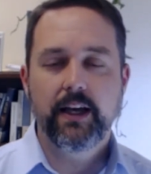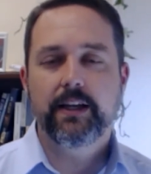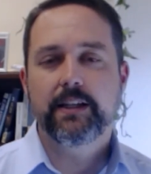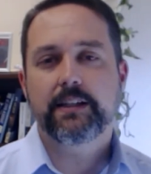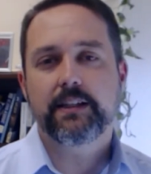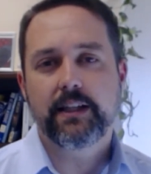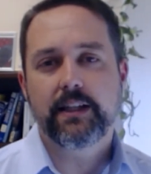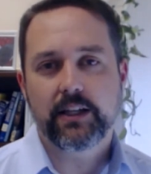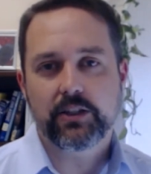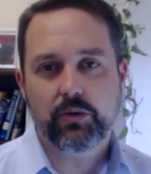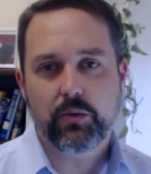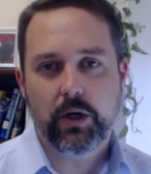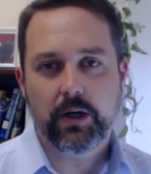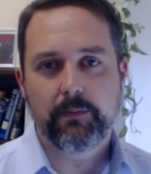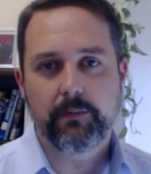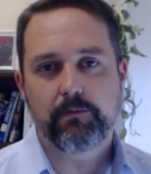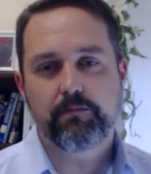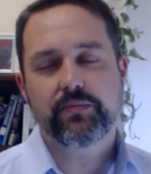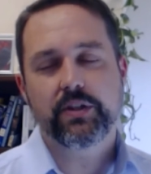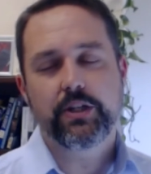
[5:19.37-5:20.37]
Guess
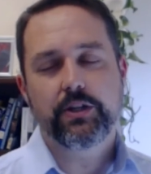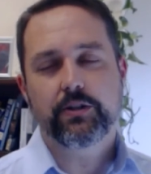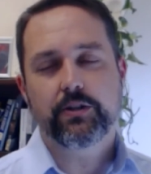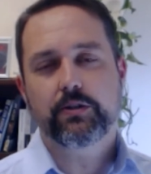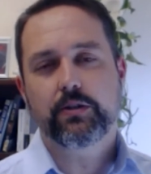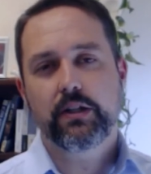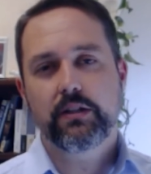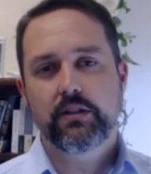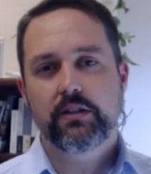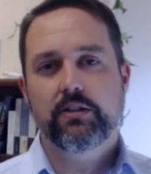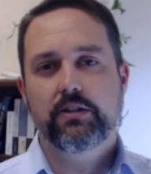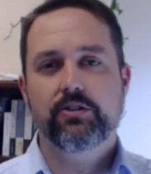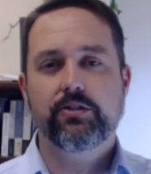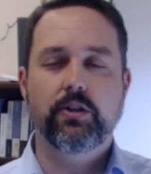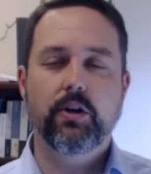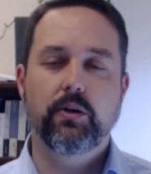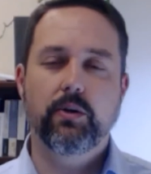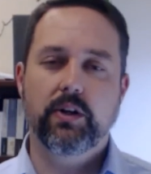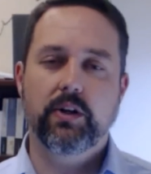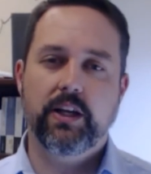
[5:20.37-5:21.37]
what? Your creditors
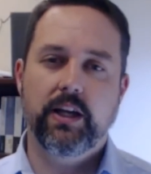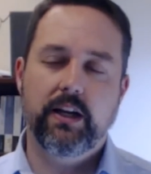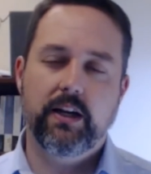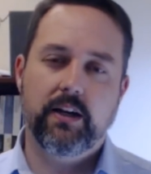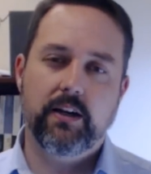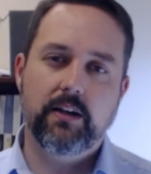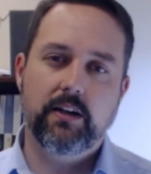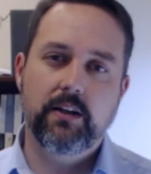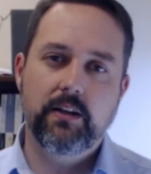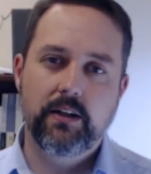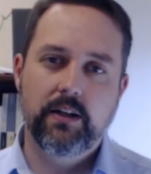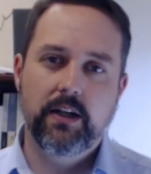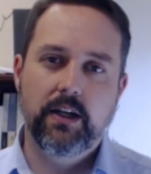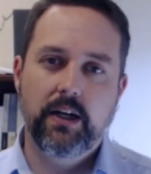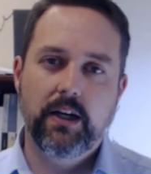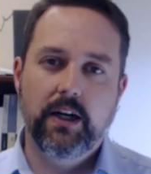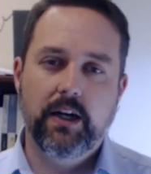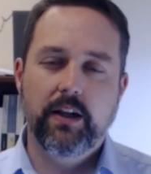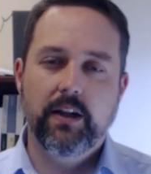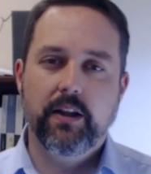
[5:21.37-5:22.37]
don't care
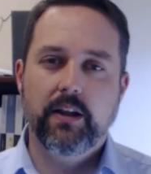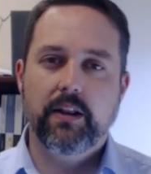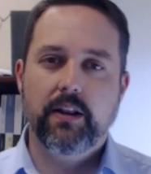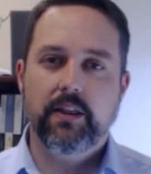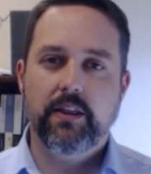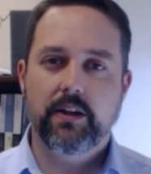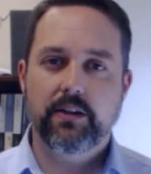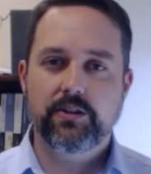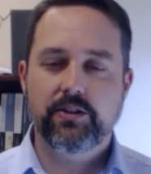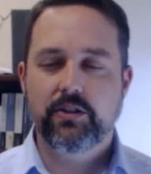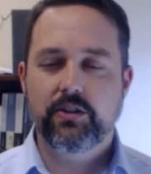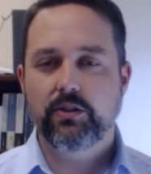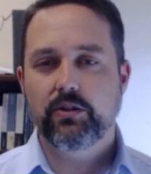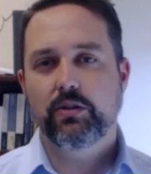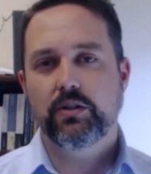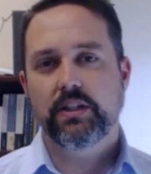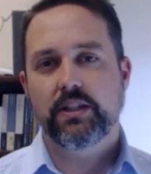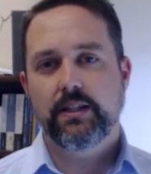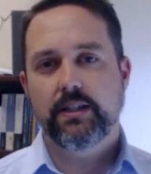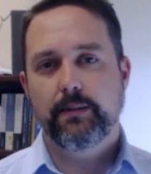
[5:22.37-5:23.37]
they're still
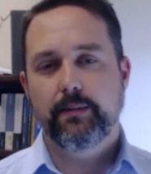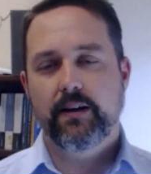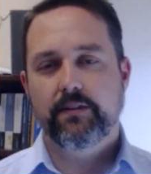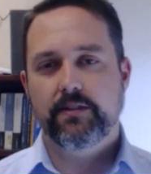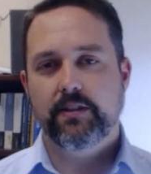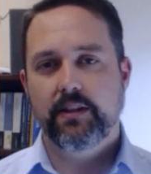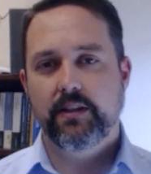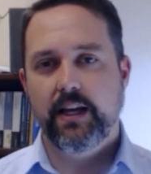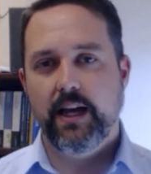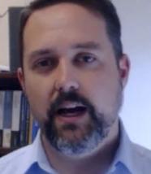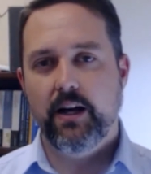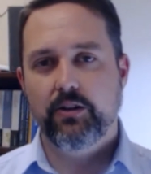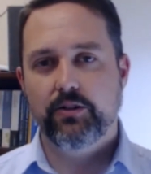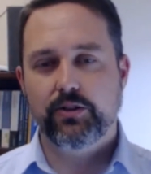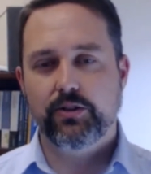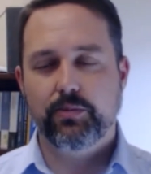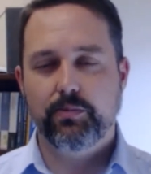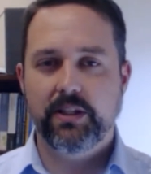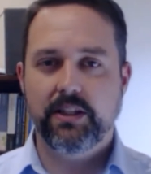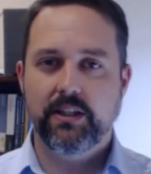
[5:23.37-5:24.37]
going to come after the
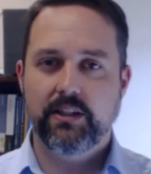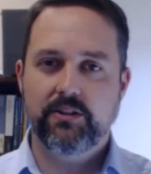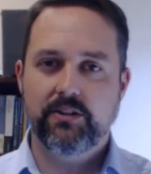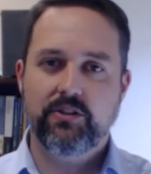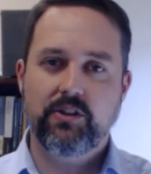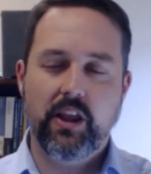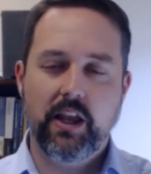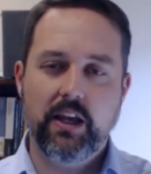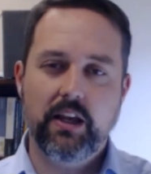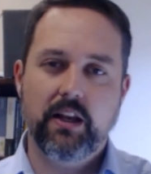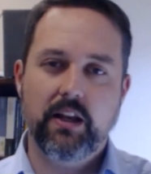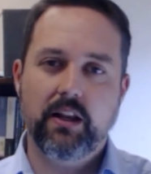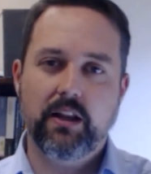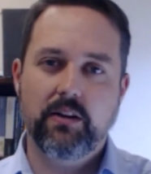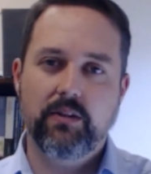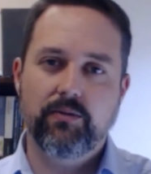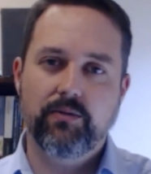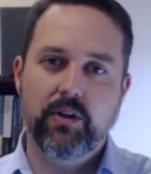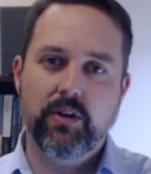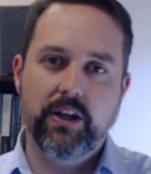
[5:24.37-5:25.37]
house because they,
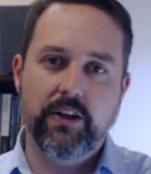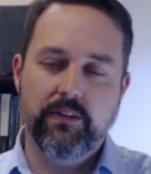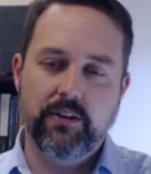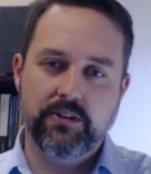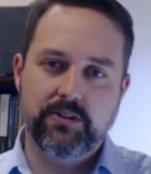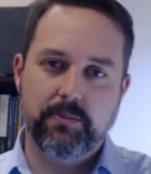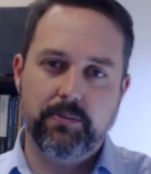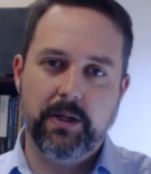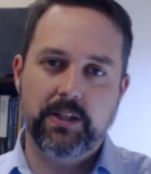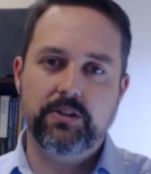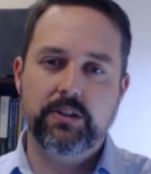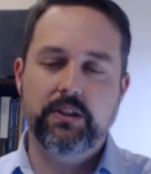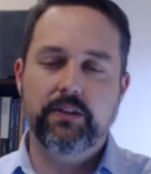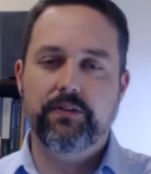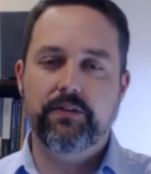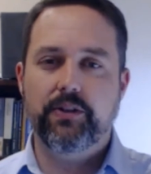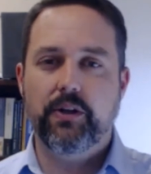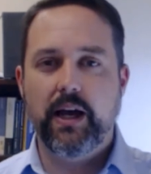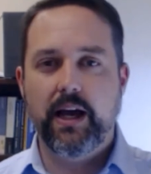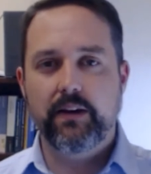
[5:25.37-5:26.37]
especially if
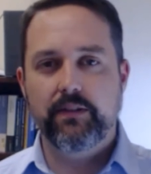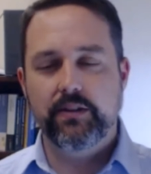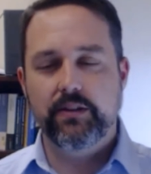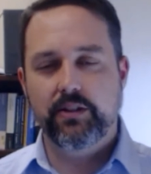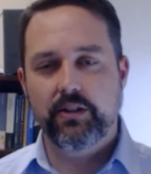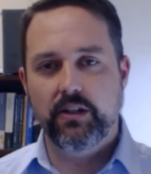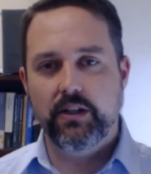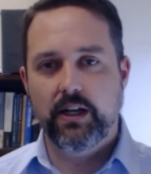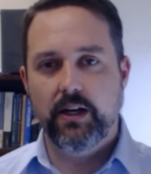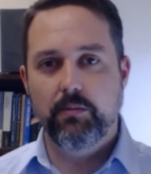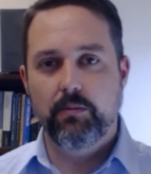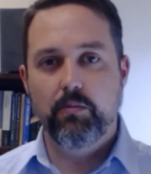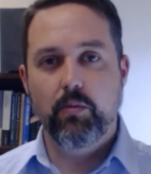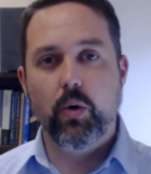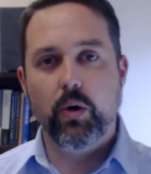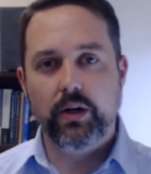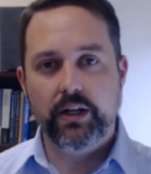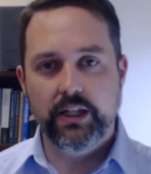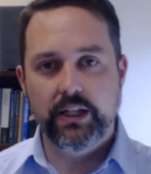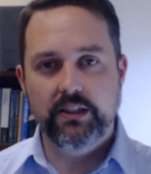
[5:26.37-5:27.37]
you have a, a
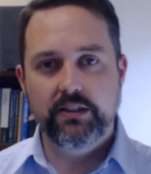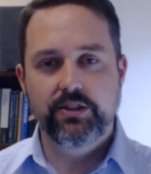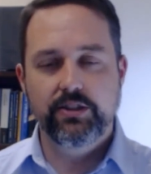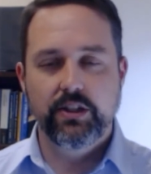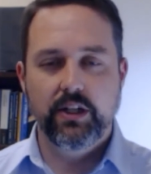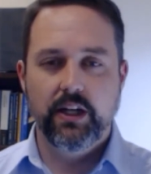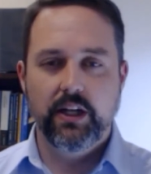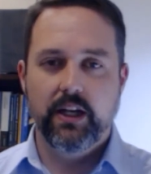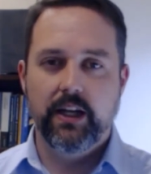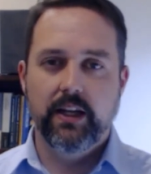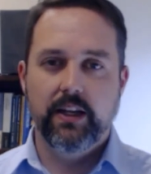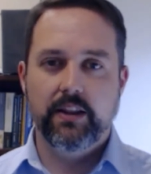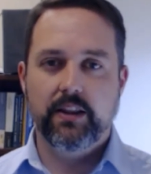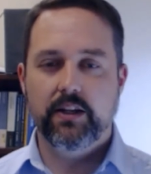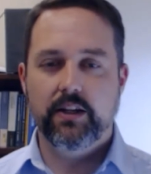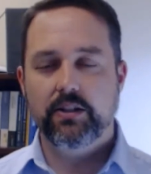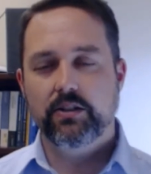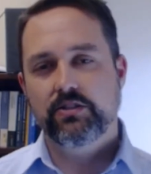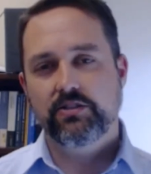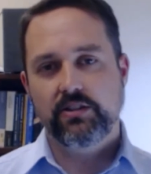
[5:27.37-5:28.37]
mortgage,
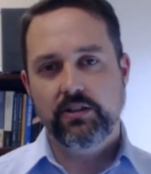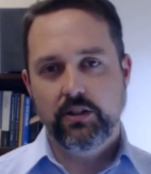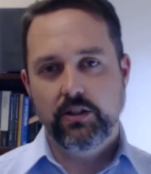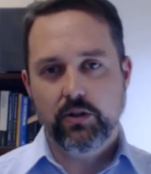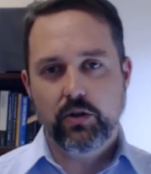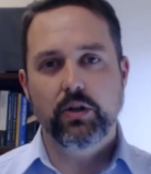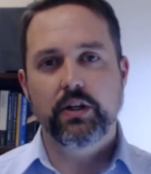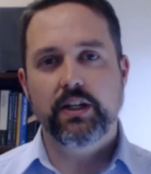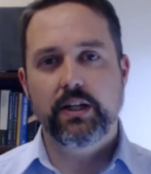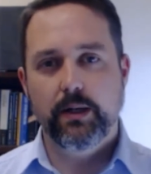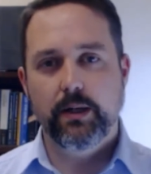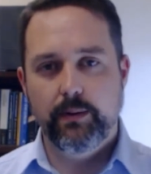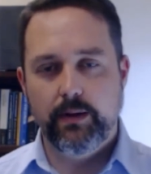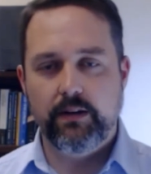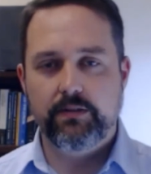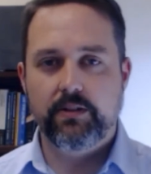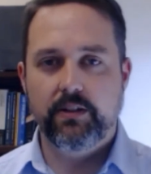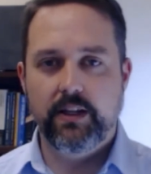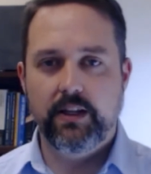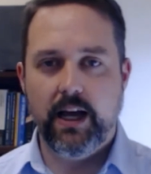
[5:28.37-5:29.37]
they're still going to come
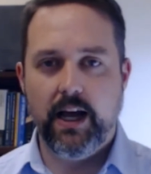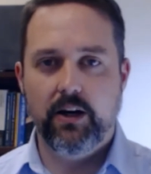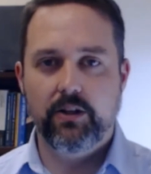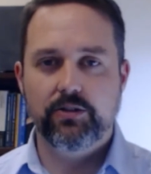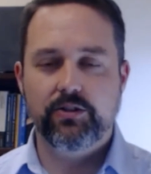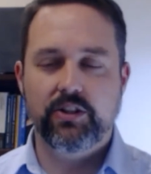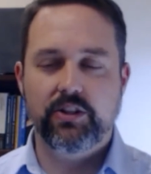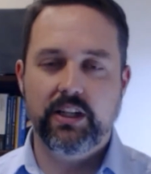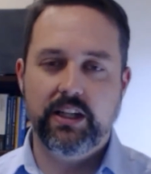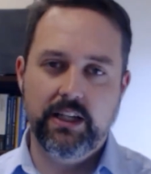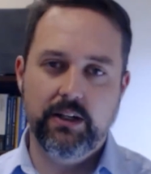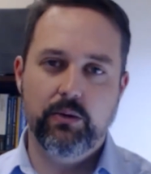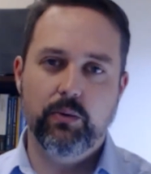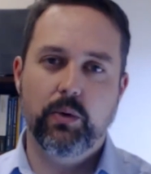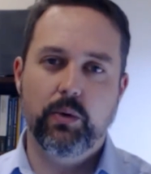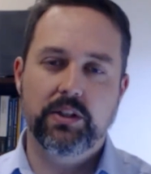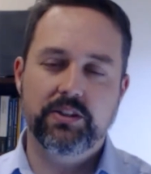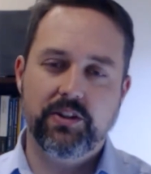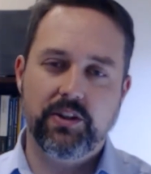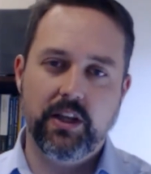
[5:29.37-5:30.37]
after the house to get
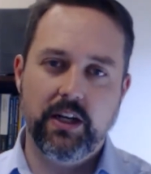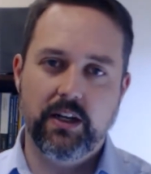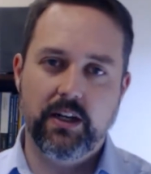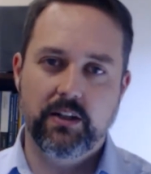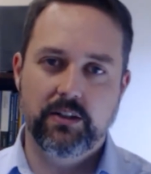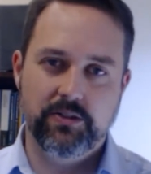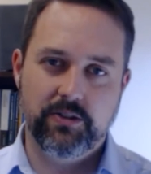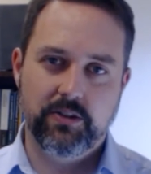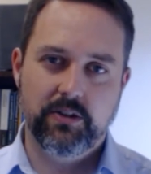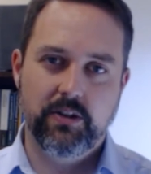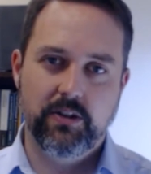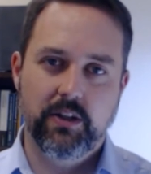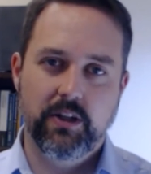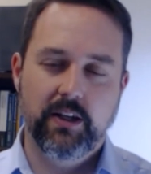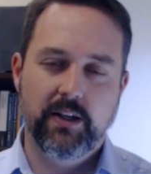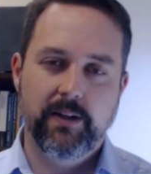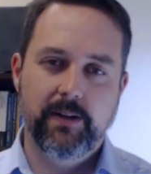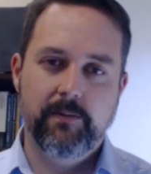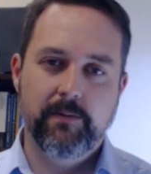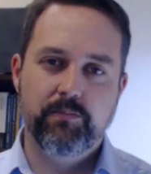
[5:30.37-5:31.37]
what's theirs.
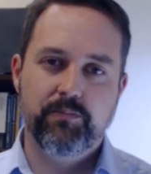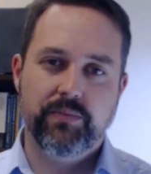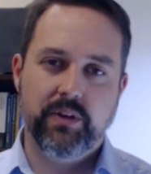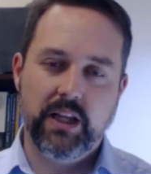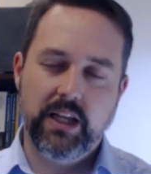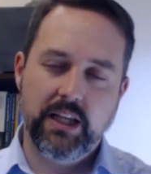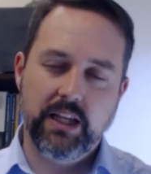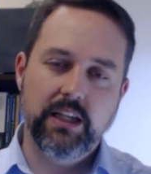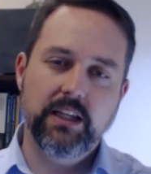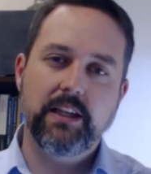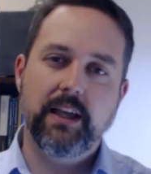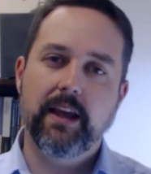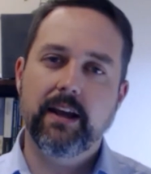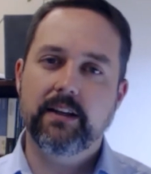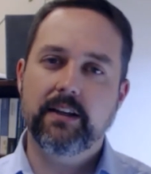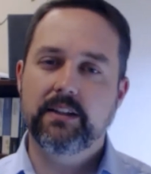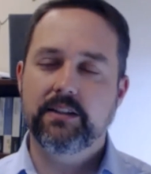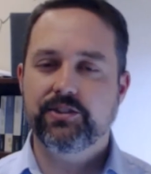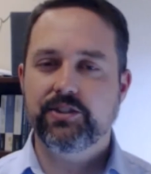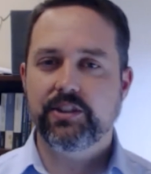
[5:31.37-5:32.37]
He
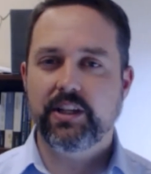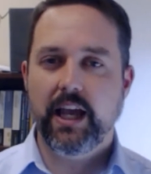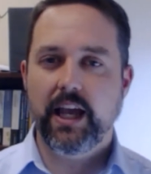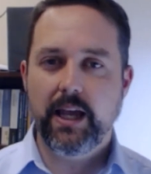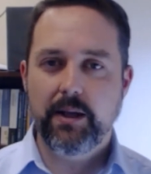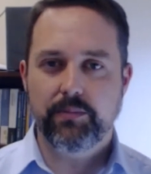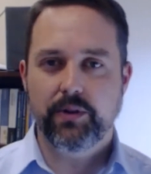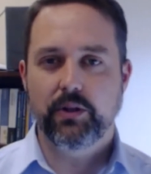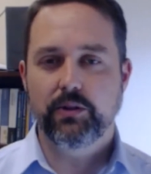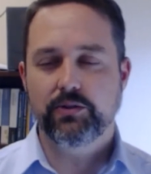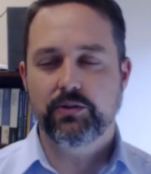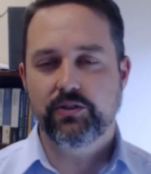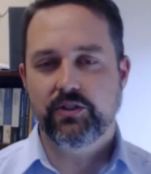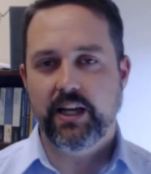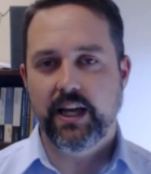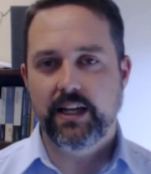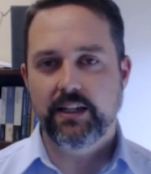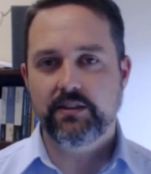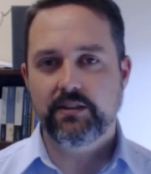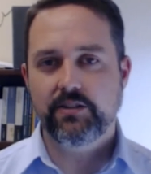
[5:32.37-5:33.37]
can't escape those
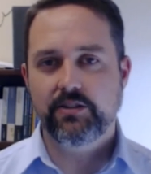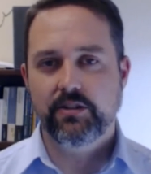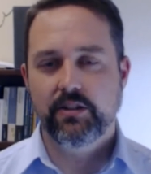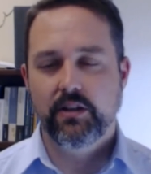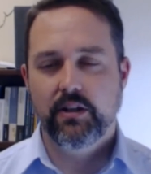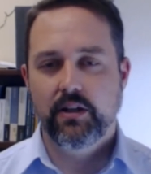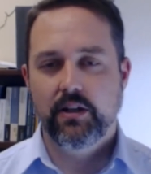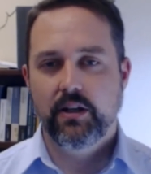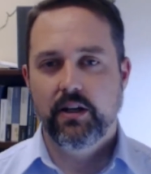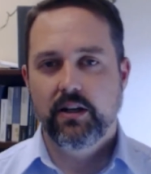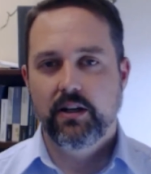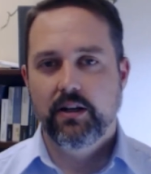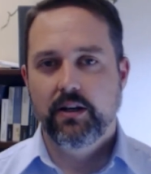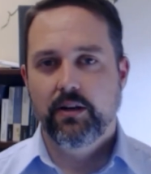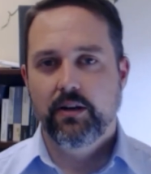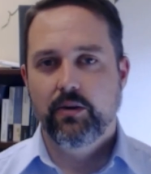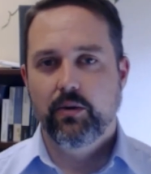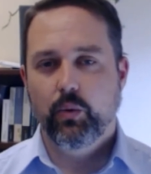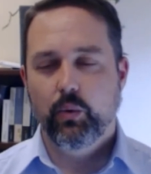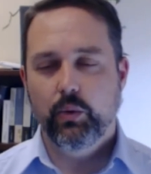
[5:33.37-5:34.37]
debts
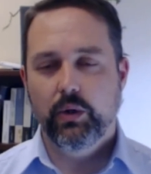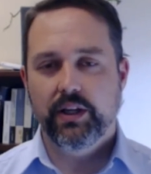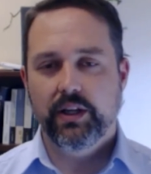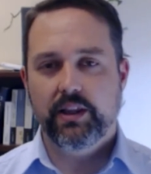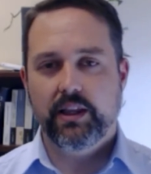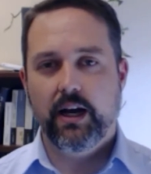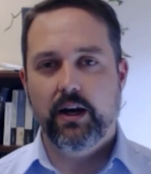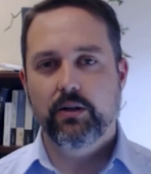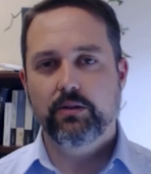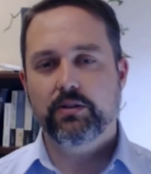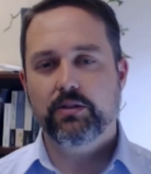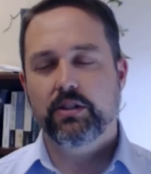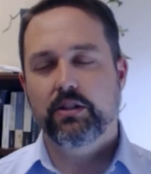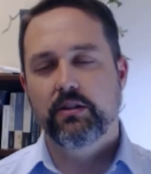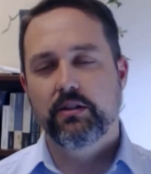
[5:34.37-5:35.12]
without